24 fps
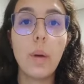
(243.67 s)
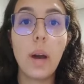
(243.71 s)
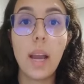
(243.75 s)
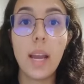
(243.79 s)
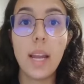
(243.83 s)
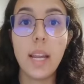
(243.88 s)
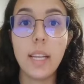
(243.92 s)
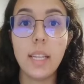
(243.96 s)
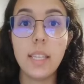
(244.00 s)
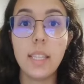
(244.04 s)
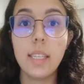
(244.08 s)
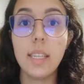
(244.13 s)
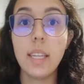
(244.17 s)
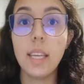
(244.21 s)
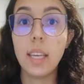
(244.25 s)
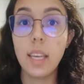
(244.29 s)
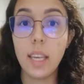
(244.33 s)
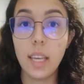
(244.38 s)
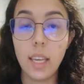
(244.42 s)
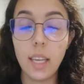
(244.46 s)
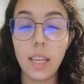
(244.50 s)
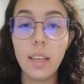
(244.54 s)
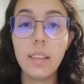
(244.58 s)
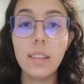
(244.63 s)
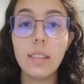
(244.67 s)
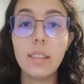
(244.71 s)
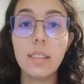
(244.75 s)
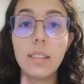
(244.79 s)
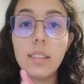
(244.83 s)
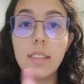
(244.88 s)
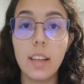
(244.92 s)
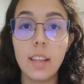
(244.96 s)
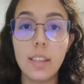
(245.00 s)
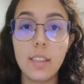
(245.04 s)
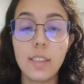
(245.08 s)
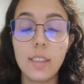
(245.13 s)
by niquim,
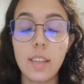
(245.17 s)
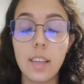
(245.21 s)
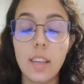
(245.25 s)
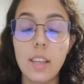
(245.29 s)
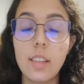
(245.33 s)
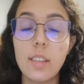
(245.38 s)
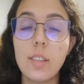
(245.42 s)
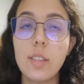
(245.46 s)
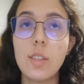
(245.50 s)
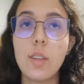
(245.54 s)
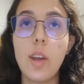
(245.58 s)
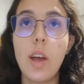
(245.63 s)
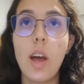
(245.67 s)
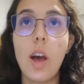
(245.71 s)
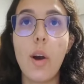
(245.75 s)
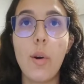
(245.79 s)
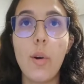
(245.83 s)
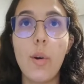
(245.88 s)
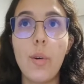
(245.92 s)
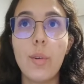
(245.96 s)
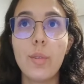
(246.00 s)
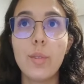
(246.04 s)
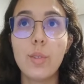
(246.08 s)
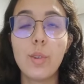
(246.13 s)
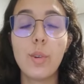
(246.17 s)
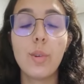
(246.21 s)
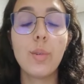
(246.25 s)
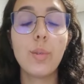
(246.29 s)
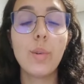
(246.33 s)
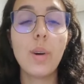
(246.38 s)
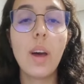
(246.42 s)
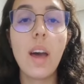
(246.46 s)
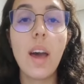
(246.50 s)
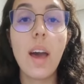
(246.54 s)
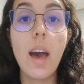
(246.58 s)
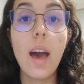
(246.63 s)
that's it
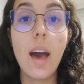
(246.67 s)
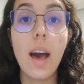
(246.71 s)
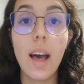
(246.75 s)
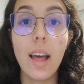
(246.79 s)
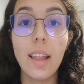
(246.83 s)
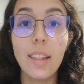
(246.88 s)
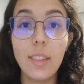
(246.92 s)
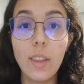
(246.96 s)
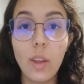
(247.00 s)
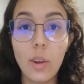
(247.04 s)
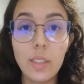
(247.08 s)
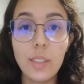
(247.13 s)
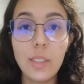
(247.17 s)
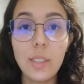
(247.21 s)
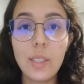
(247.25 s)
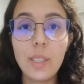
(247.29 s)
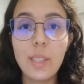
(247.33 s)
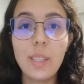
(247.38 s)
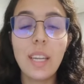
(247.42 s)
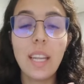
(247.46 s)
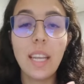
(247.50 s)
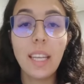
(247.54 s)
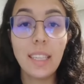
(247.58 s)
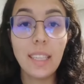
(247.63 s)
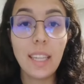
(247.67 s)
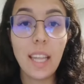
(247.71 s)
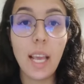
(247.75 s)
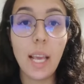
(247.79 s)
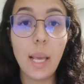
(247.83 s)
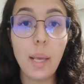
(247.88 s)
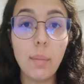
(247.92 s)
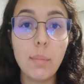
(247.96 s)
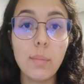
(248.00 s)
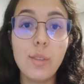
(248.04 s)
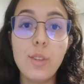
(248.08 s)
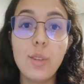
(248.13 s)
also another
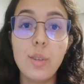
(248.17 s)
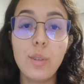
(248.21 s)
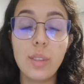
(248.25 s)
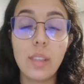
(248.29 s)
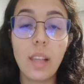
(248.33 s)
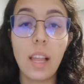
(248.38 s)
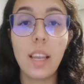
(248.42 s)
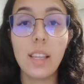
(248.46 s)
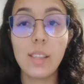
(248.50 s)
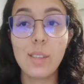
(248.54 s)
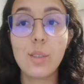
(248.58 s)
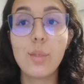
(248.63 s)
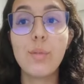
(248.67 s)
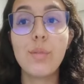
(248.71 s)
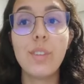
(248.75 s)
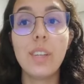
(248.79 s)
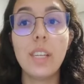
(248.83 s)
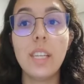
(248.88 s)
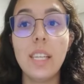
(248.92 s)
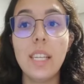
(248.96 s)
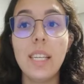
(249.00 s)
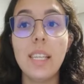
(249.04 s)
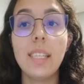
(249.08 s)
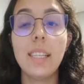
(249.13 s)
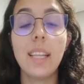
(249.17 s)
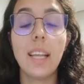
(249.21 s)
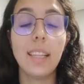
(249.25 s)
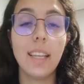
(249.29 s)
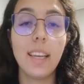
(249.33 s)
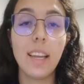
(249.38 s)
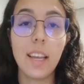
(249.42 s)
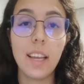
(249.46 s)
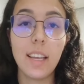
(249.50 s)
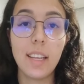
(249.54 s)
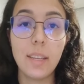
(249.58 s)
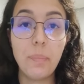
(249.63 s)
nickname to Thalassophryne
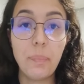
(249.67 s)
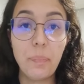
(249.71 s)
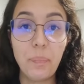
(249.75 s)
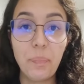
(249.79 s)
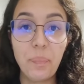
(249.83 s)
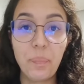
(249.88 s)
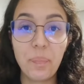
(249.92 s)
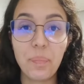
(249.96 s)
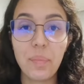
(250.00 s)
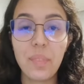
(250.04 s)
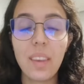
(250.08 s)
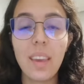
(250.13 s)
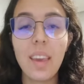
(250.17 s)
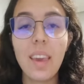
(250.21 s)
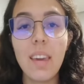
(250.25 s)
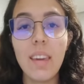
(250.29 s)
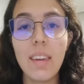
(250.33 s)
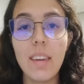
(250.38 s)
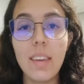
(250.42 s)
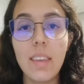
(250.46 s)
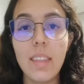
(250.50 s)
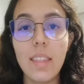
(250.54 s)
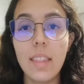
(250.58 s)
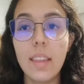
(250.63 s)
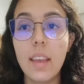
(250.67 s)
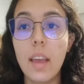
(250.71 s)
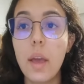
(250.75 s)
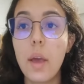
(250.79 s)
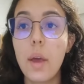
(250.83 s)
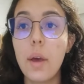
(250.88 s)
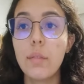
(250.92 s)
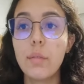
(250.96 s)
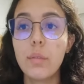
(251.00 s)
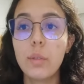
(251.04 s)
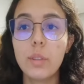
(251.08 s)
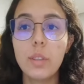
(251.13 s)
in And
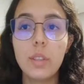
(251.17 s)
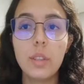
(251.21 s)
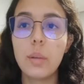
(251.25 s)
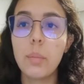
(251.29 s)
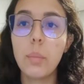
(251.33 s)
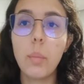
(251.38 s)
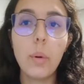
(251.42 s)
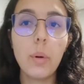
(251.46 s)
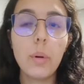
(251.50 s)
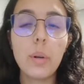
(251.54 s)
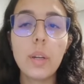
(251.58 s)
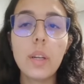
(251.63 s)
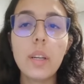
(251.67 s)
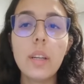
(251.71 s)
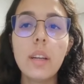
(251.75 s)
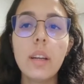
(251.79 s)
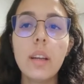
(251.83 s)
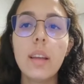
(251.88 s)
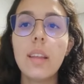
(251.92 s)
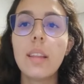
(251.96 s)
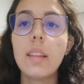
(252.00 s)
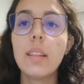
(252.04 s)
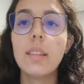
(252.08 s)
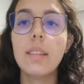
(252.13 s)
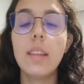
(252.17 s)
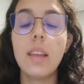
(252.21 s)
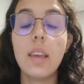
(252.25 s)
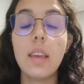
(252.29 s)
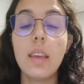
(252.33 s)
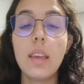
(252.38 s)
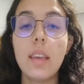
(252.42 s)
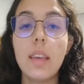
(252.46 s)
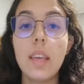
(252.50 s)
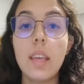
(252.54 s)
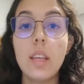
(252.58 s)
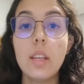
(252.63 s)
furthermore,
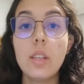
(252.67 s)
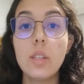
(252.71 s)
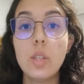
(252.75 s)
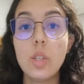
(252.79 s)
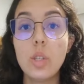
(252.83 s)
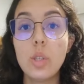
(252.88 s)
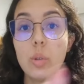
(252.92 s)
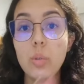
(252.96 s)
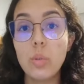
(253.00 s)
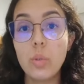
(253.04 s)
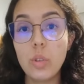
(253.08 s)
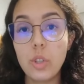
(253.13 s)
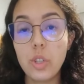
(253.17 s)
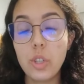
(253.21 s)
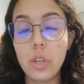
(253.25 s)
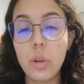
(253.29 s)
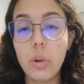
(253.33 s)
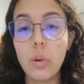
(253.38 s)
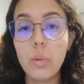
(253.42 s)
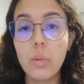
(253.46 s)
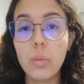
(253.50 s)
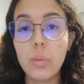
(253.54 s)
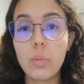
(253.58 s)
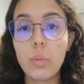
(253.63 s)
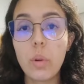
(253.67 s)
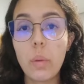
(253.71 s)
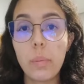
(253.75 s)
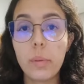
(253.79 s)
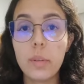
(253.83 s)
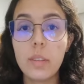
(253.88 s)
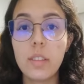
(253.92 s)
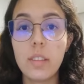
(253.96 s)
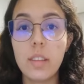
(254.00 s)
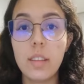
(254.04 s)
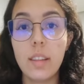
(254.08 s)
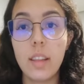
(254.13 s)
the social
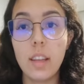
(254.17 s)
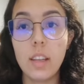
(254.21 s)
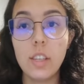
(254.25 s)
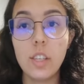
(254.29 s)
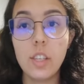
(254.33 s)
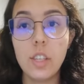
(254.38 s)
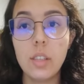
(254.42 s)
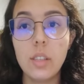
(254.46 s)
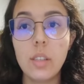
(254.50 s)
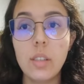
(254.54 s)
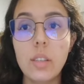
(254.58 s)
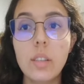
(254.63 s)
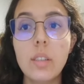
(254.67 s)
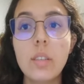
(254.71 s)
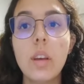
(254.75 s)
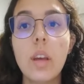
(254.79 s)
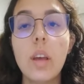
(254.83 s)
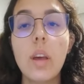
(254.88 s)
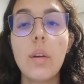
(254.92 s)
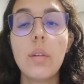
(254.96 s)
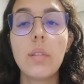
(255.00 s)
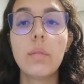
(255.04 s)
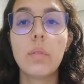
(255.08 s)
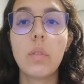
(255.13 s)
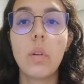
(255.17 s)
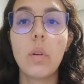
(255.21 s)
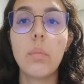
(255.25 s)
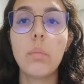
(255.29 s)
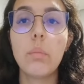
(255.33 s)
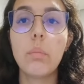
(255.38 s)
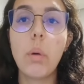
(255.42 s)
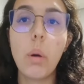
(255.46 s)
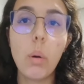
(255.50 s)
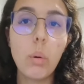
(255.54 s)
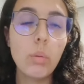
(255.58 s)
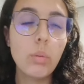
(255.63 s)
representations
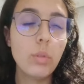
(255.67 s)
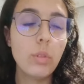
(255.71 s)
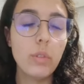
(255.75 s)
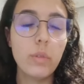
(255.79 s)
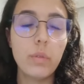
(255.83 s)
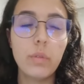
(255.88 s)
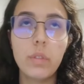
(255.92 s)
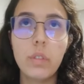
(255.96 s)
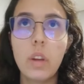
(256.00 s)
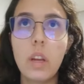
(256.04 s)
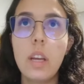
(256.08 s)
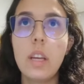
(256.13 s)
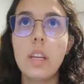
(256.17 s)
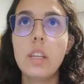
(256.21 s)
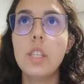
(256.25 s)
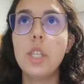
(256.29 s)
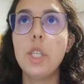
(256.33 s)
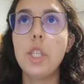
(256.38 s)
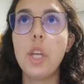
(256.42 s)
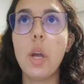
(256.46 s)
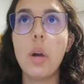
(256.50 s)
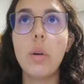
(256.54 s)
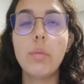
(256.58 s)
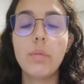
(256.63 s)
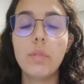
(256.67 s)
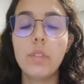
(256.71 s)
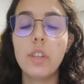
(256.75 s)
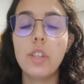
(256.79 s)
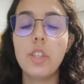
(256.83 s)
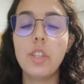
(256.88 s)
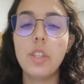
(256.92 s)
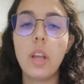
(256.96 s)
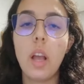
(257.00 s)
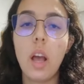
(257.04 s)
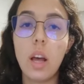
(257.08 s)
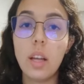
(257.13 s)
from both
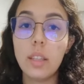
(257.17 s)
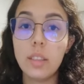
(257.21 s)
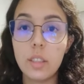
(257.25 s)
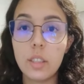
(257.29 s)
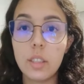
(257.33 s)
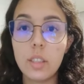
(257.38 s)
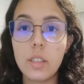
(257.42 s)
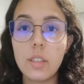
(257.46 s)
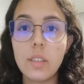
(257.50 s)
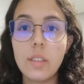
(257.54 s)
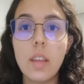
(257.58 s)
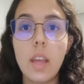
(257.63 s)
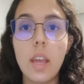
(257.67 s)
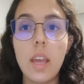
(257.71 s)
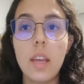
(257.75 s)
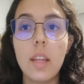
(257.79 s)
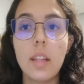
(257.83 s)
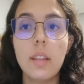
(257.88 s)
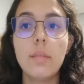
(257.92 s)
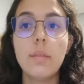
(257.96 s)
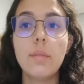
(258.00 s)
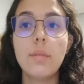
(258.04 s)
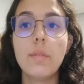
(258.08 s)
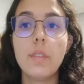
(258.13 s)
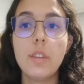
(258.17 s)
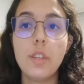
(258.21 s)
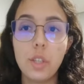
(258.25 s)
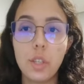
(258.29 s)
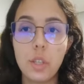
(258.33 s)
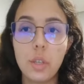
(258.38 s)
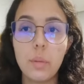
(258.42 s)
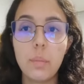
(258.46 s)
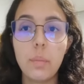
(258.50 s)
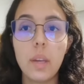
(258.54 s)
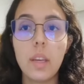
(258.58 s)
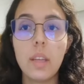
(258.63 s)
shellfish gatherers and
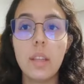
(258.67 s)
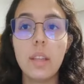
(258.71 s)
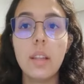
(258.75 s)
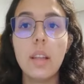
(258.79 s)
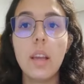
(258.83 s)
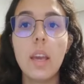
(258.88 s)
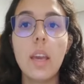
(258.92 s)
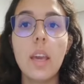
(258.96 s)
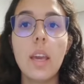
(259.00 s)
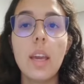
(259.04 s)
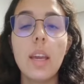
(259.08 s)
fishermen